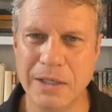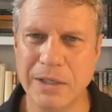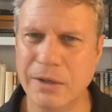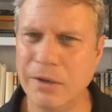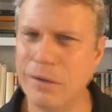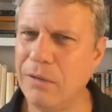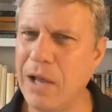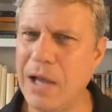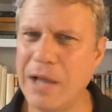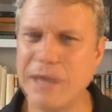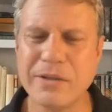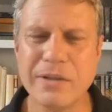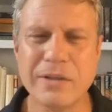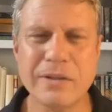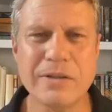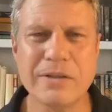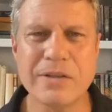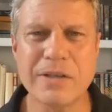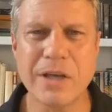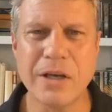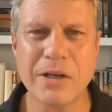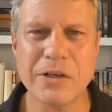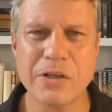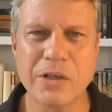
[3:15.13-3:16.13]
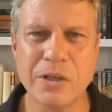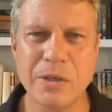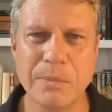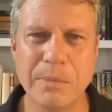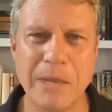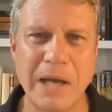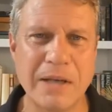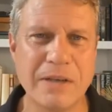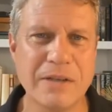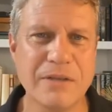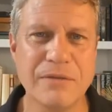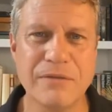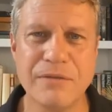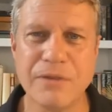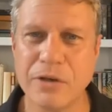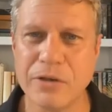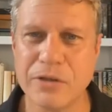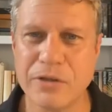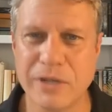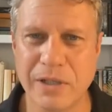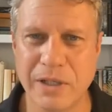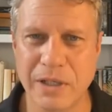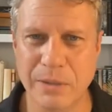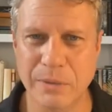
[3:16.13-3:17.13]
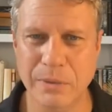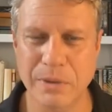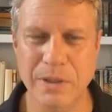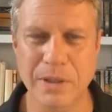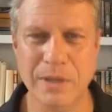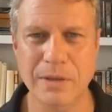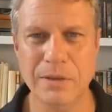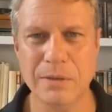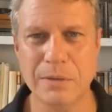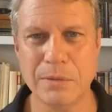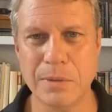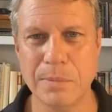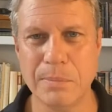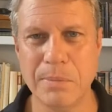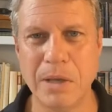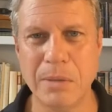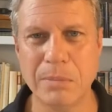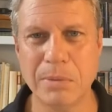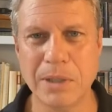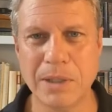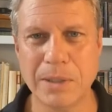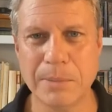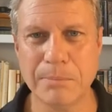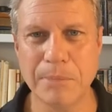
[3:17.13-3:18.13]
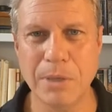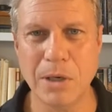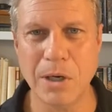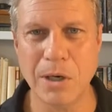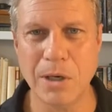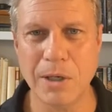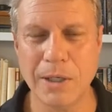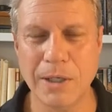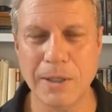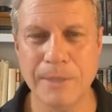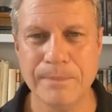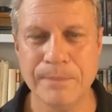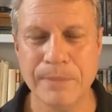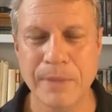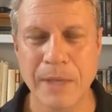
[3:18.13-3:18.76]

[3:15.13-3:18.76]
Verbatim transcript: You know, lots of discussion about diversity within the Republican Party.